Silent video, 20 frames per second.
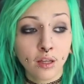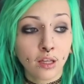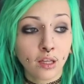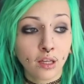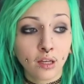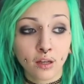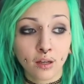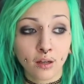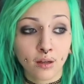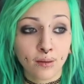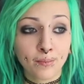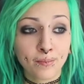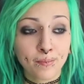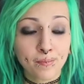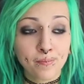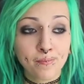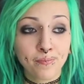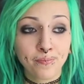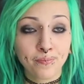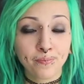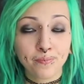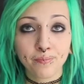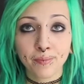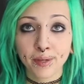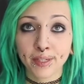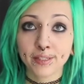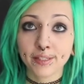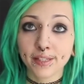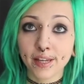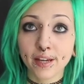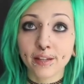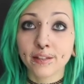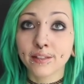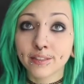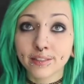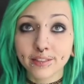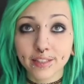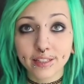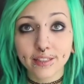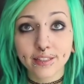But yeah,
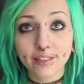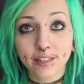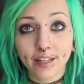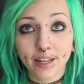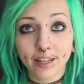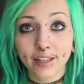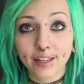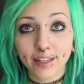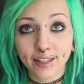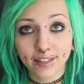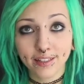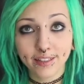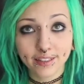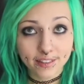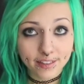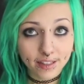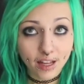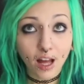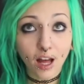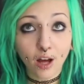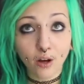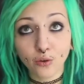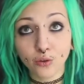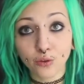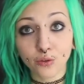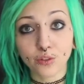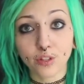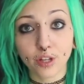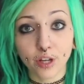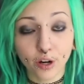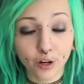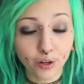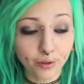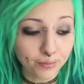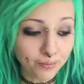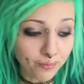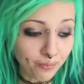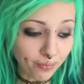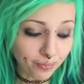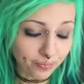that's like how good they are.